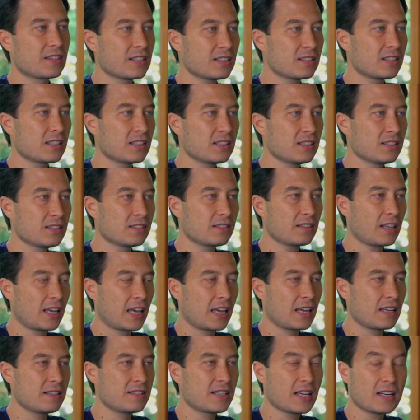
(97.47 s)
This is
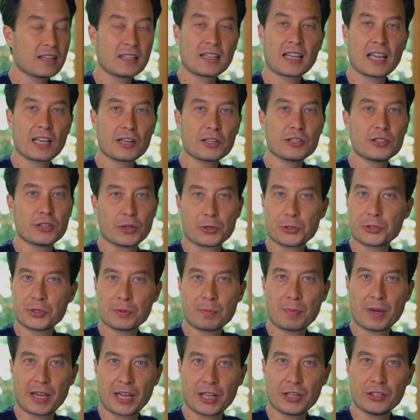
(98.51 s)
a dedicated
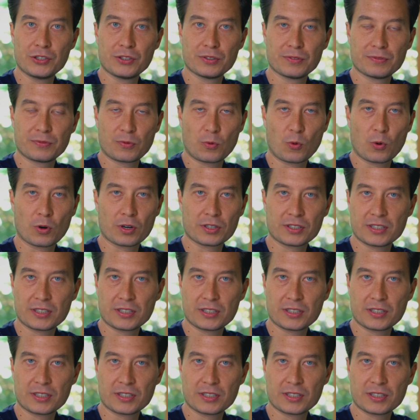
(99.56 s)
Notion page for